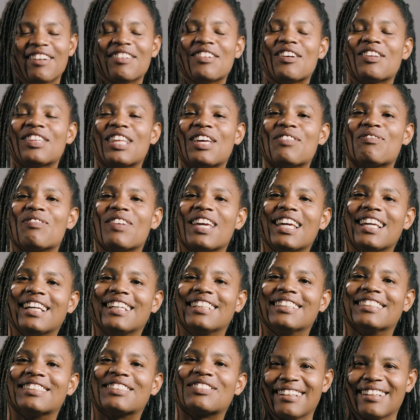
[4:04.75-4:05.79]
I don't know what that
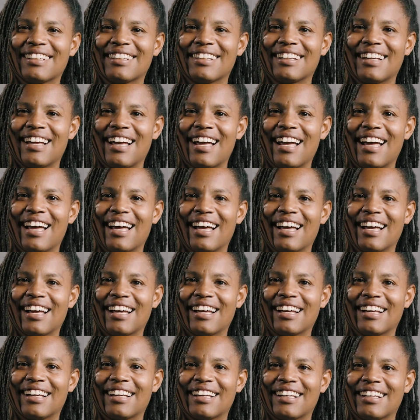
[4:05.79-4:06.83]
means. You, you never get
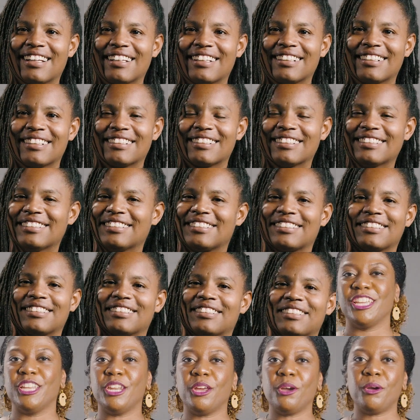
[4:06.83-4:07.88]
ashy? Mm
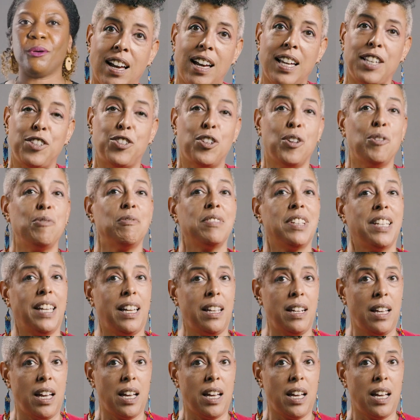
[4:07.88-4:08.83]
-mm. You know, I don't get